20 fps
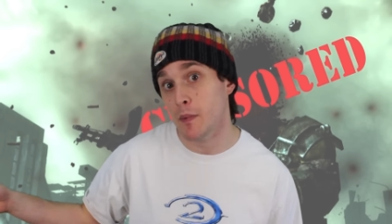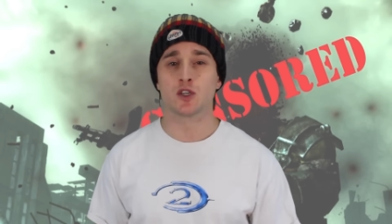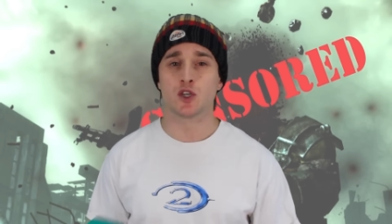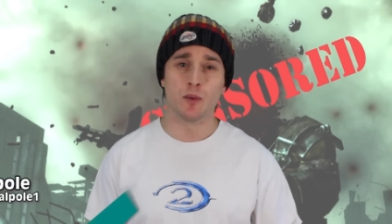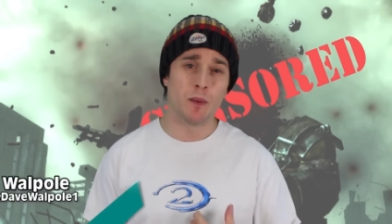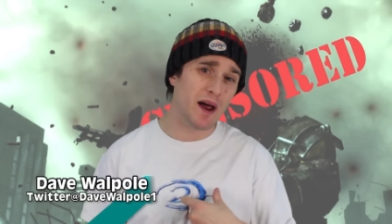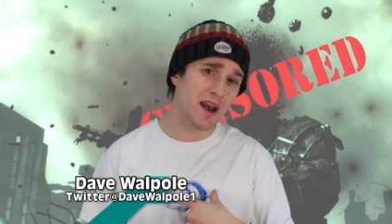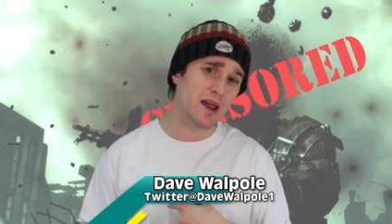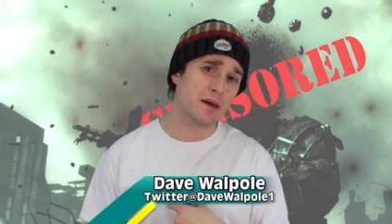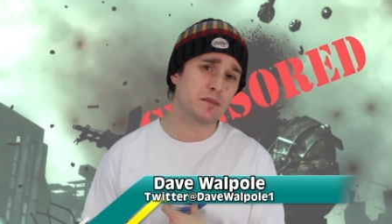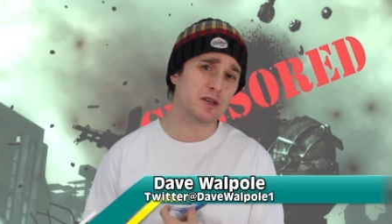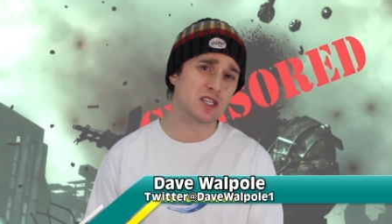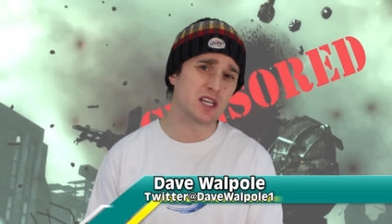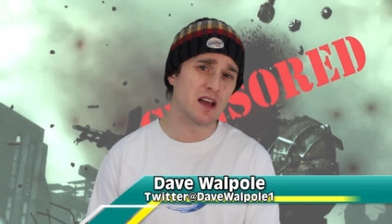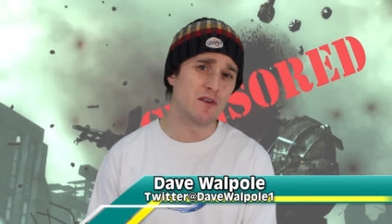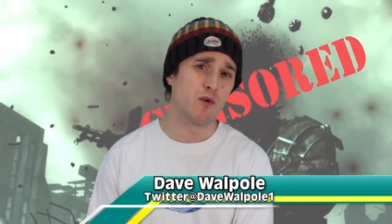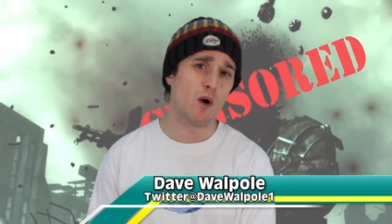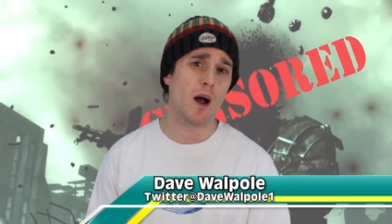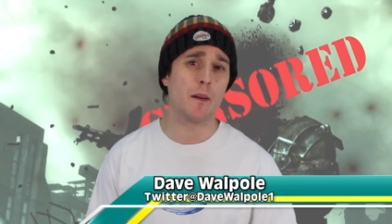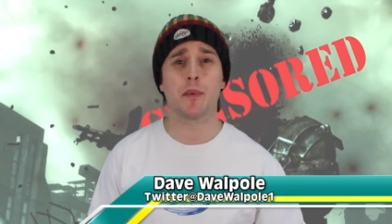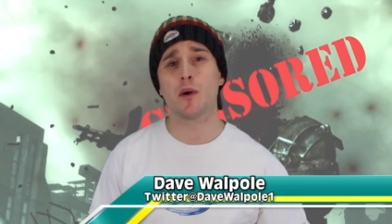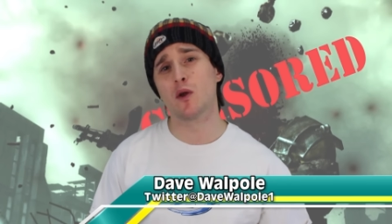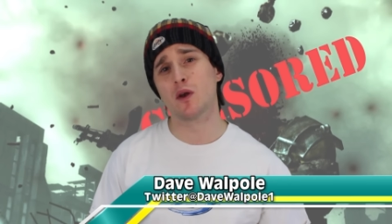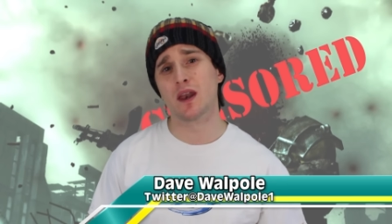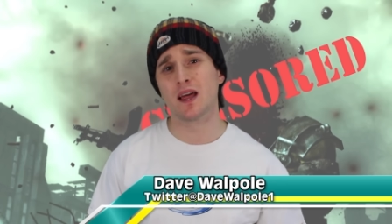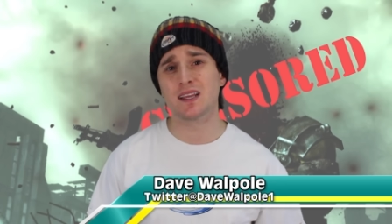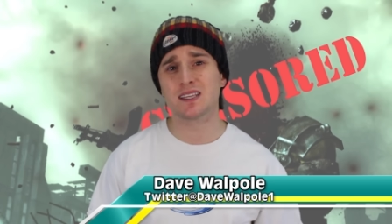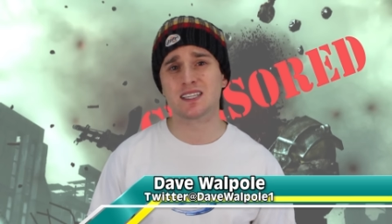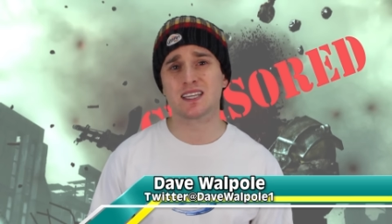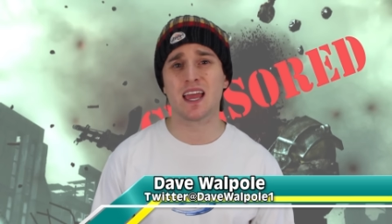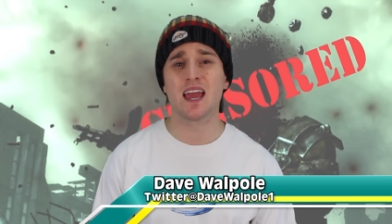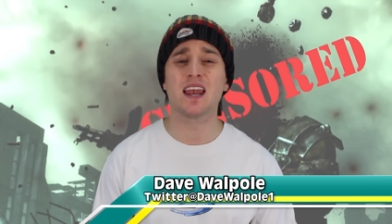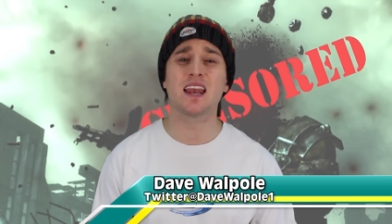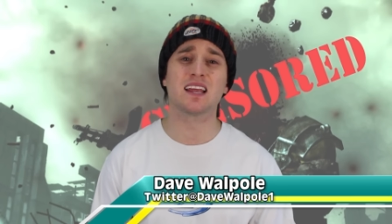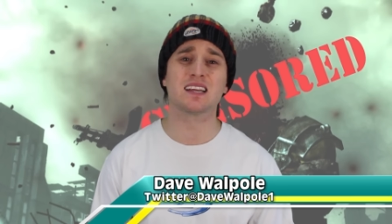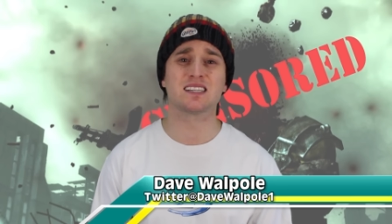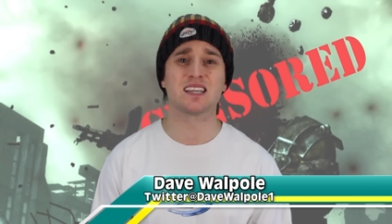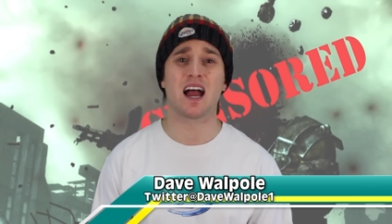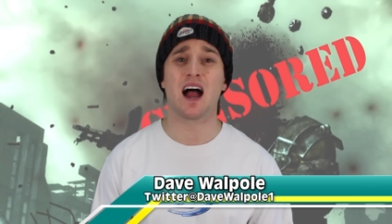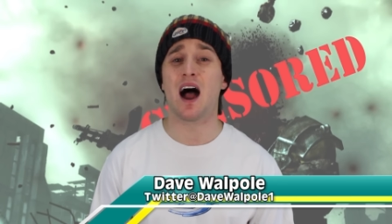So my name is Dave Walpole, and let's get
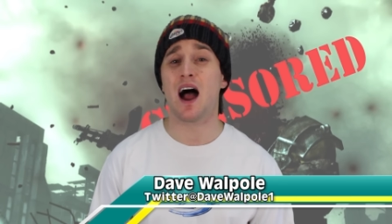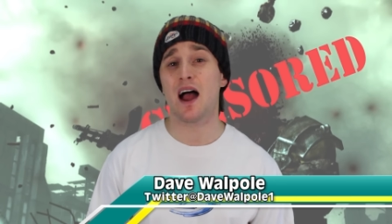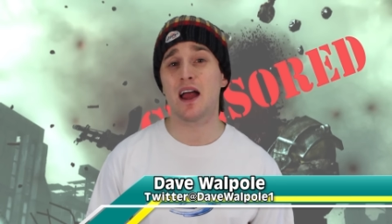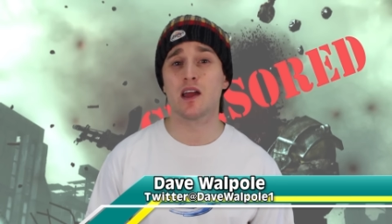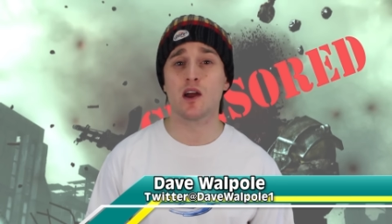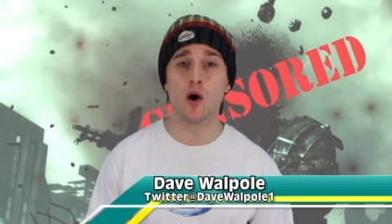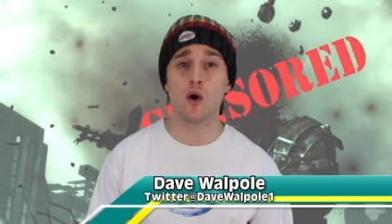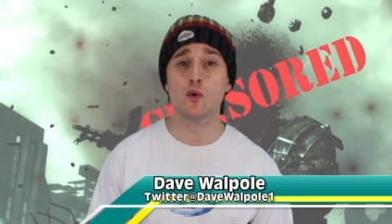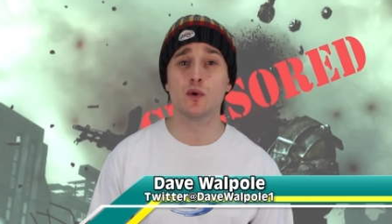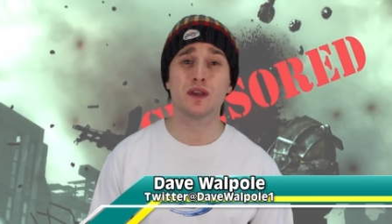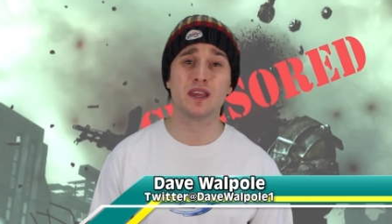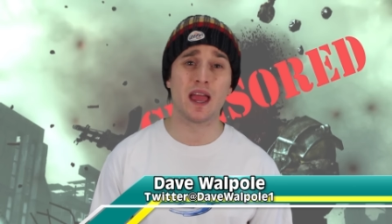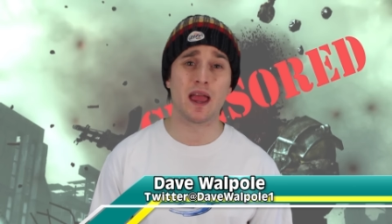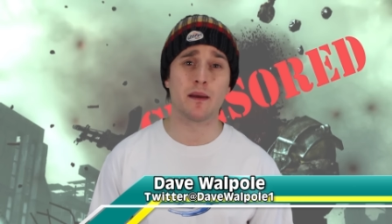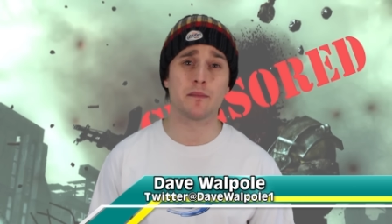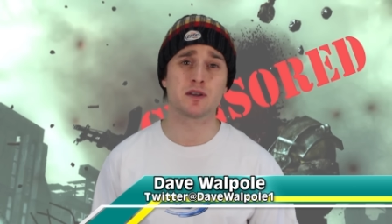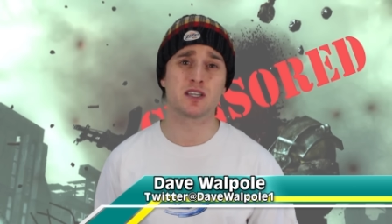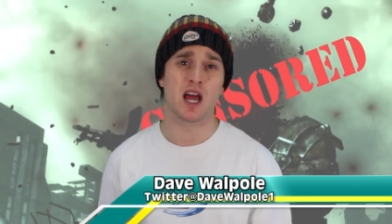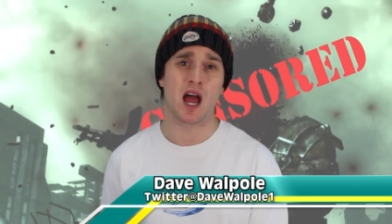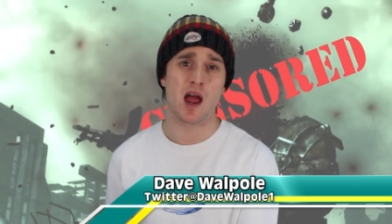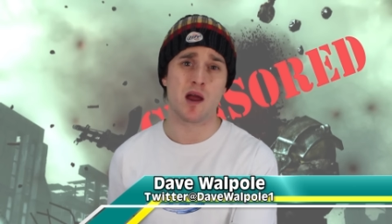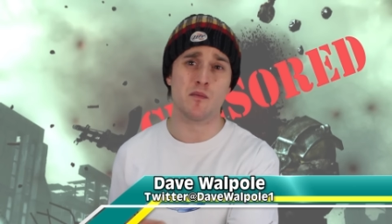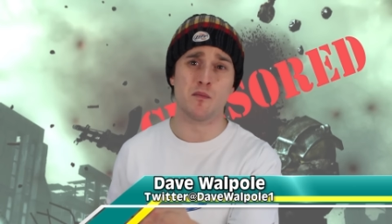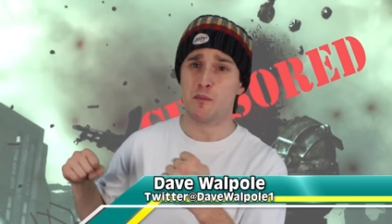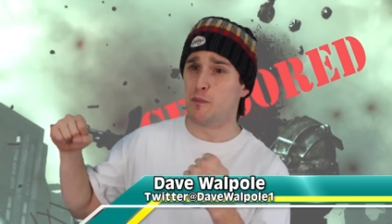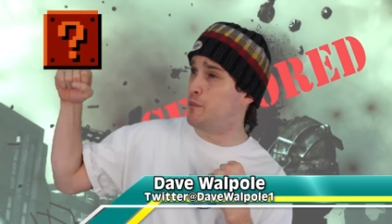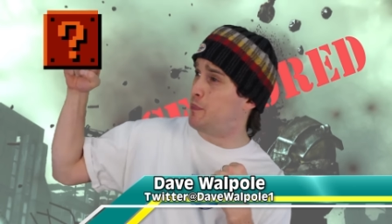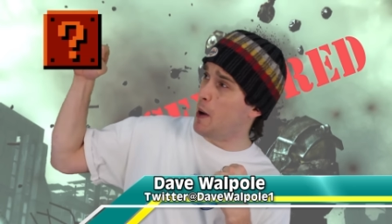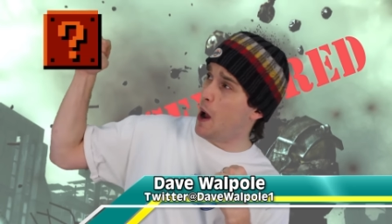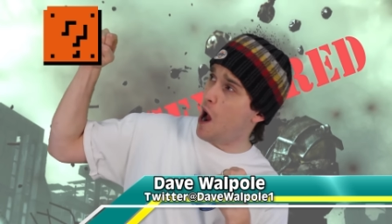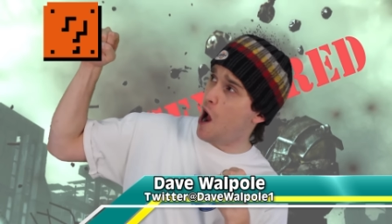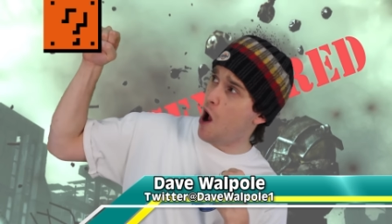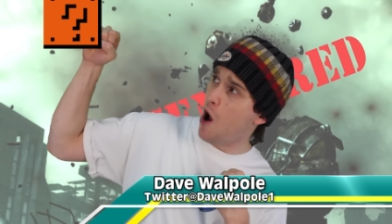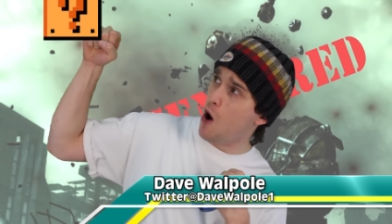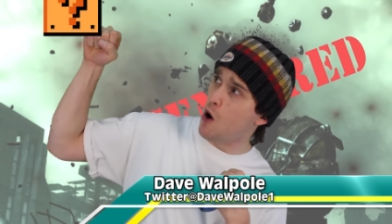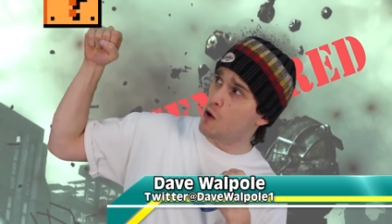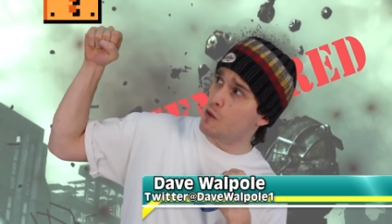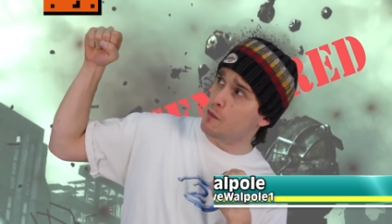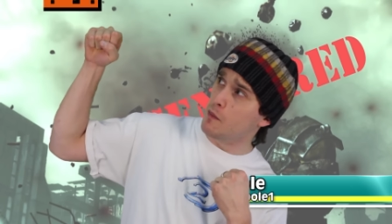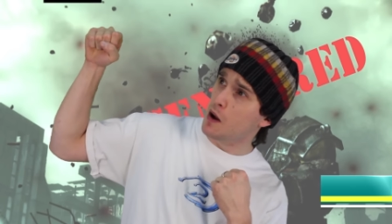into I.O. Game Time.
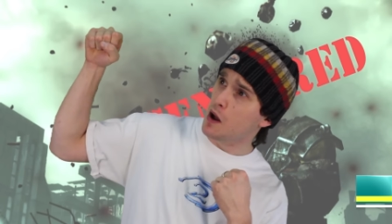Boom!